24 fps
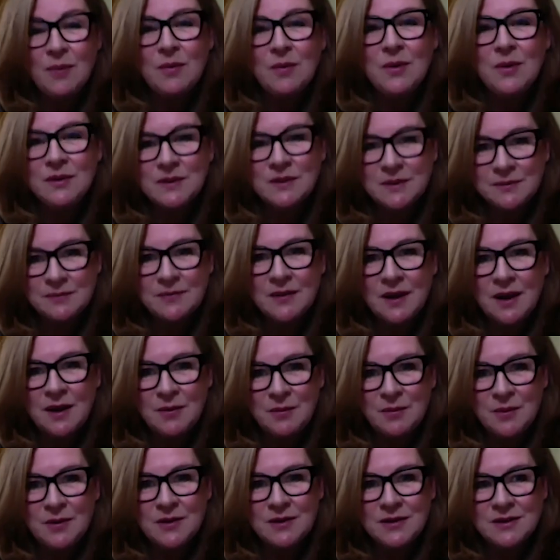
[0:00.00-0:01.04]
would.
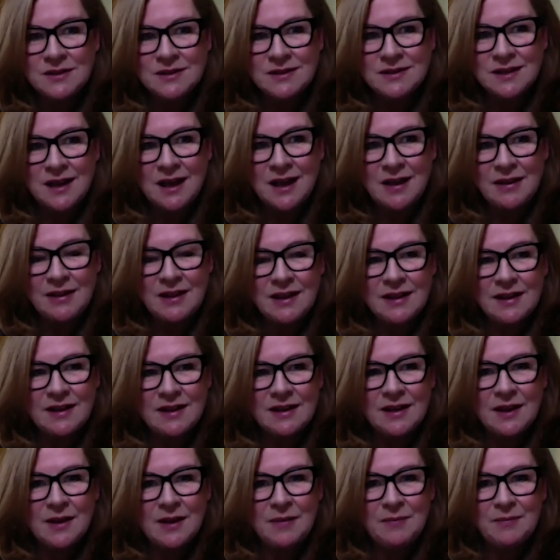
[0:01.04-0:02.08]
I think
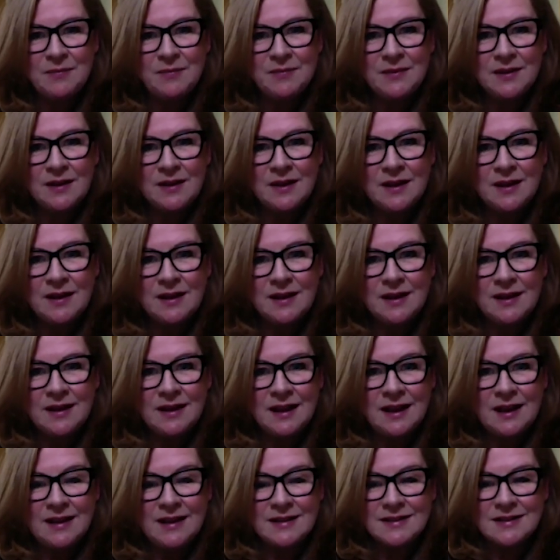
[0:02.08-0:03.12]

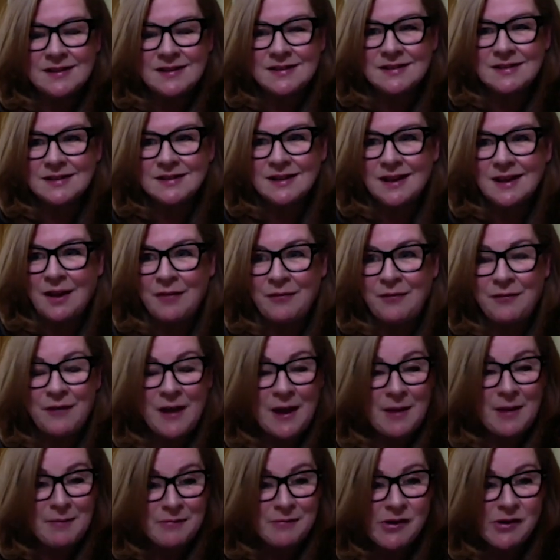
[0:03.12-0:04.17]
it's a
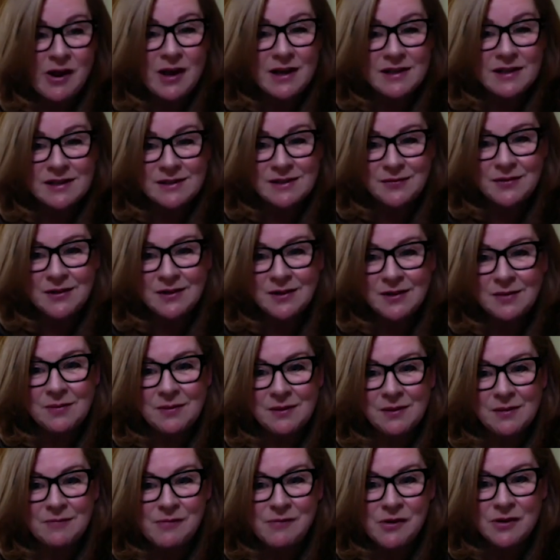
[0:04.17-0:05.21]
fair price for
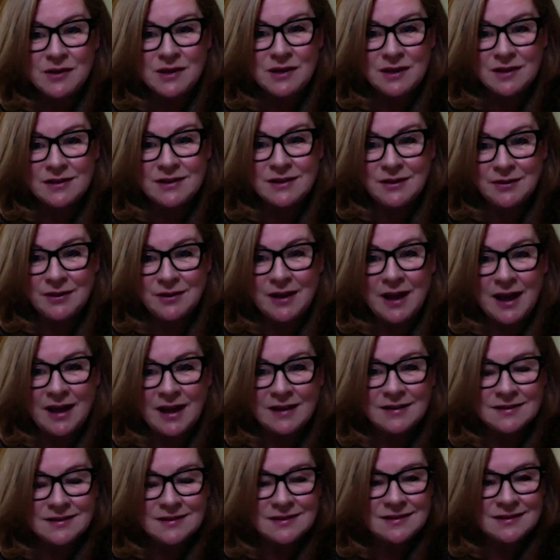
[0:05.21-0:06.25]
the product you get.
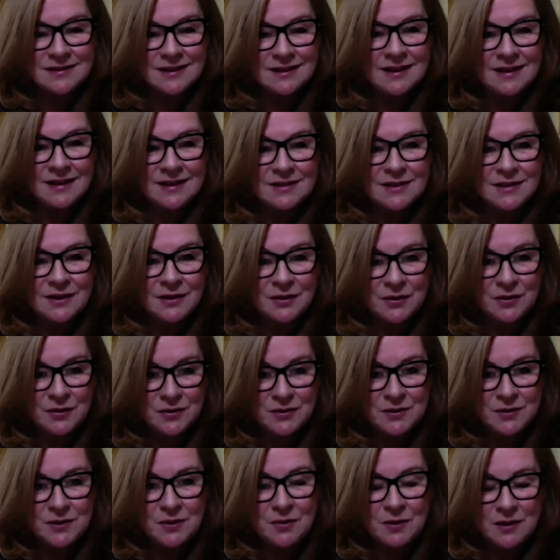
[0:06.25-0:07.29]
It's a
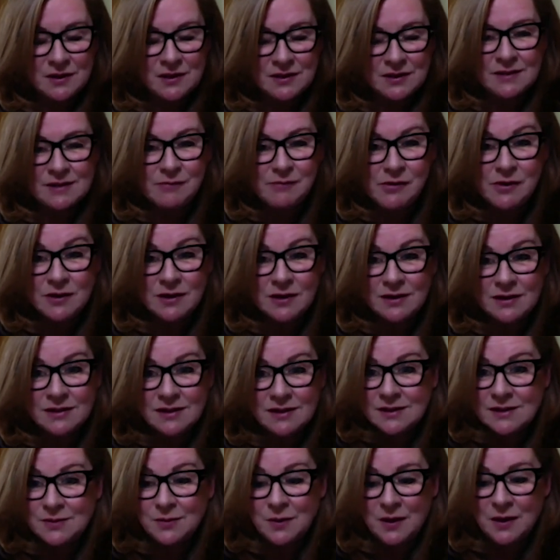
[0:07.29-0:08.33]
good quality product.
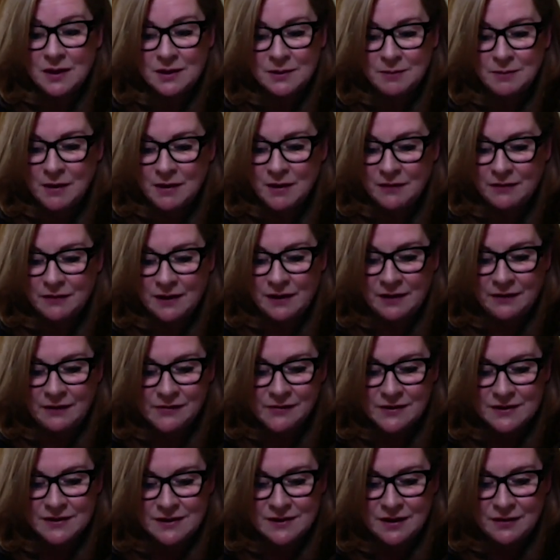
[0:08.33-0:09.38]
It's worked perfectly for
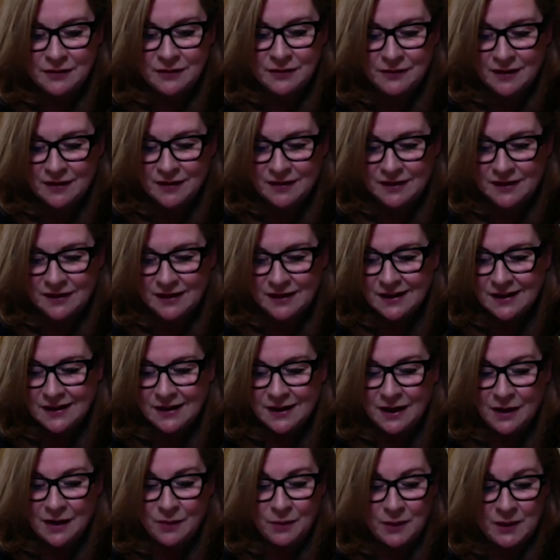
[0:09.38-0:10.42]
us so far,
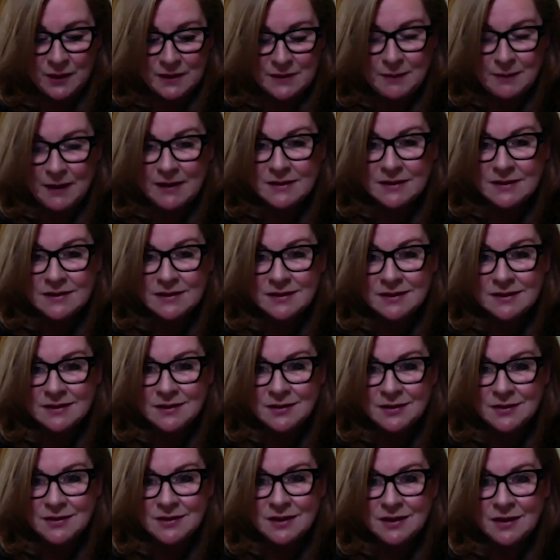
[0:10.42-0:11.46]
and we expect it to
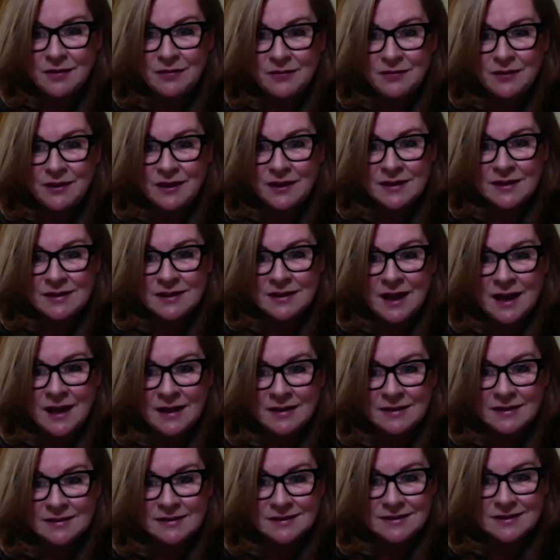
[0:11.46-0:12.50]
do so for years
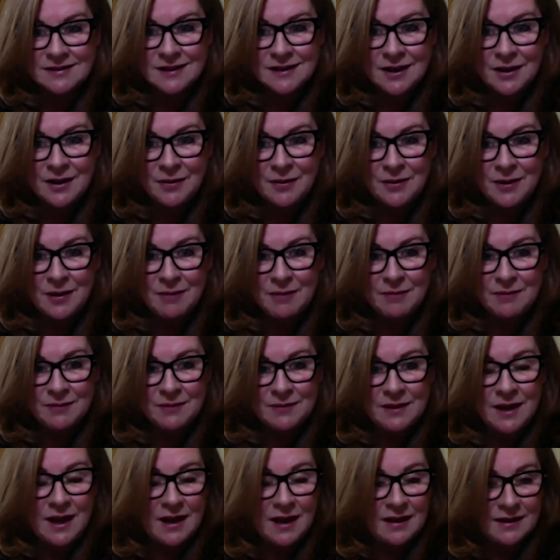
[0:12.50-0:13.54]
ahead. So
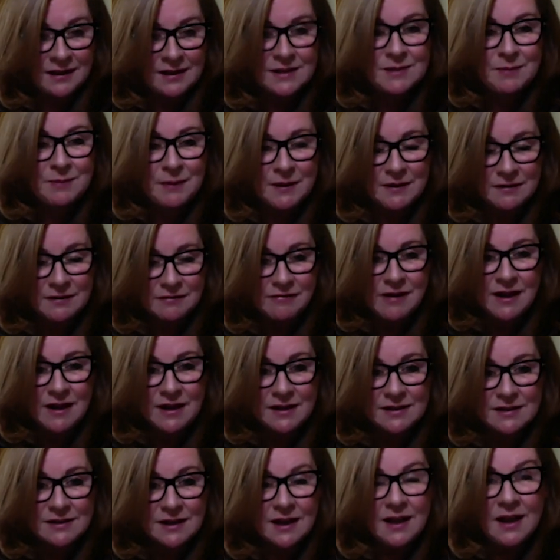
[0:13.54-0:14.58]
yeah, it's been
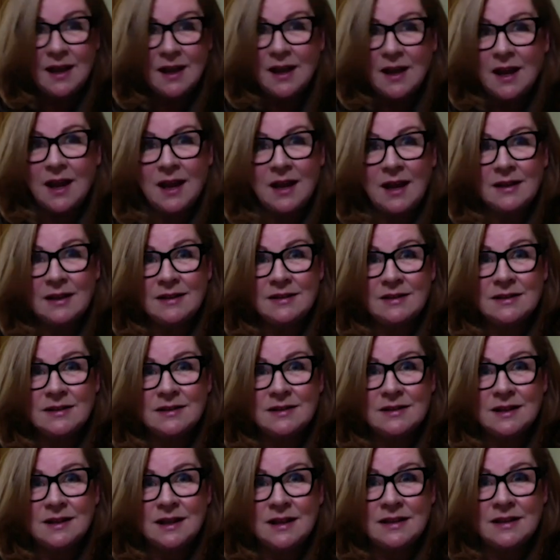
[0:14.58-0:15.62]
great. And
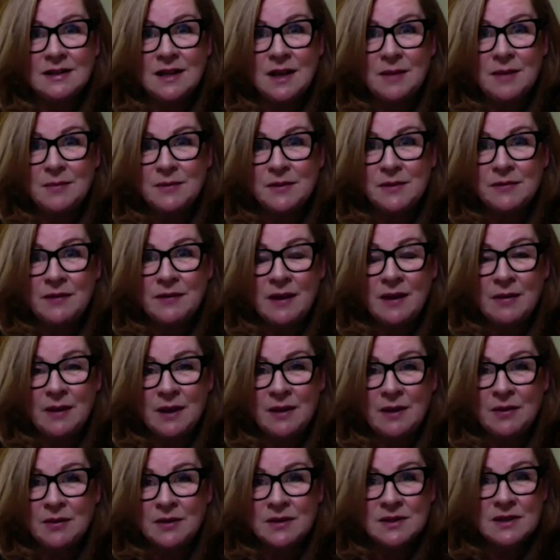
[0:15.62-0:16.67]
in terms of how it
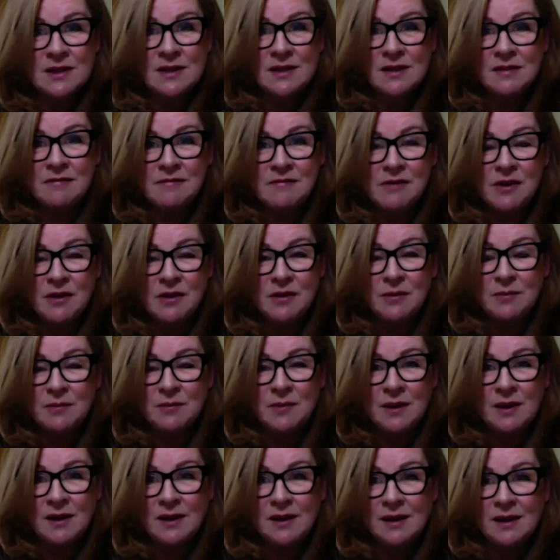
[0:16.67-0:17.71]
looks in the room,
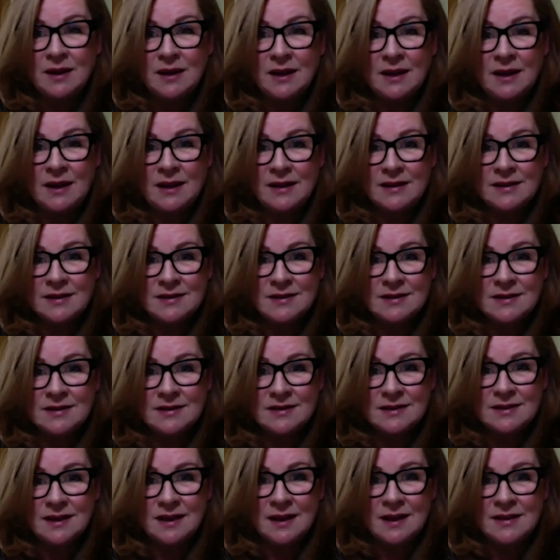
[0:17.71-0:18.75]

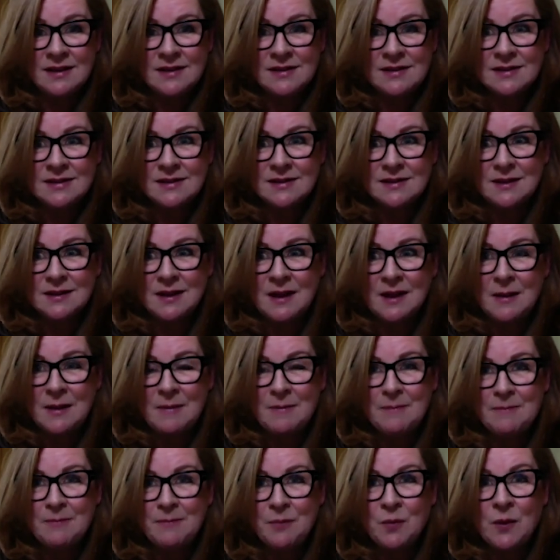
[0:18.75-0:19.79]
it's as
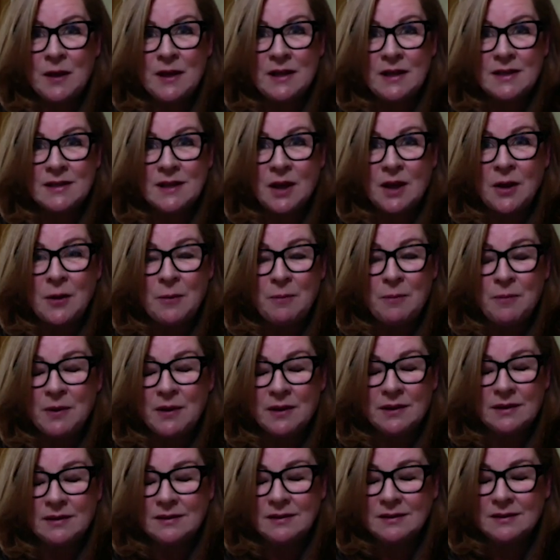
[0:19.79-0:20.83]
when it's
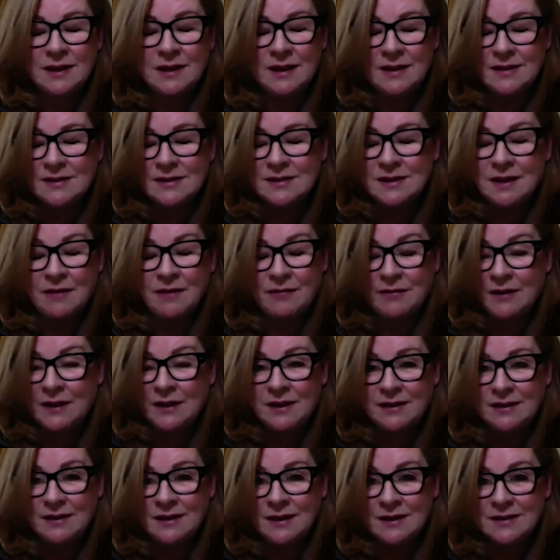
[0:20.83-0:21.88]
open, it's
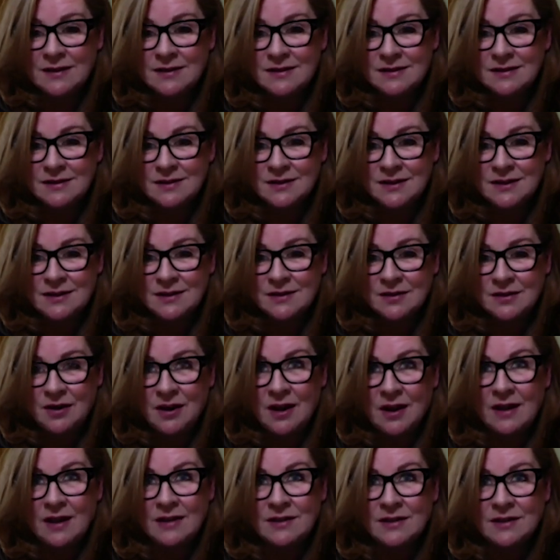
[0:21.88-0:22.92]
lovely. It
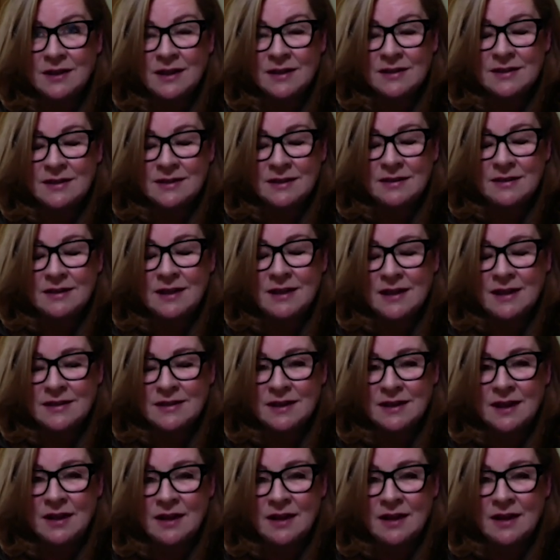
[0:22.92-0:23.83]
still lets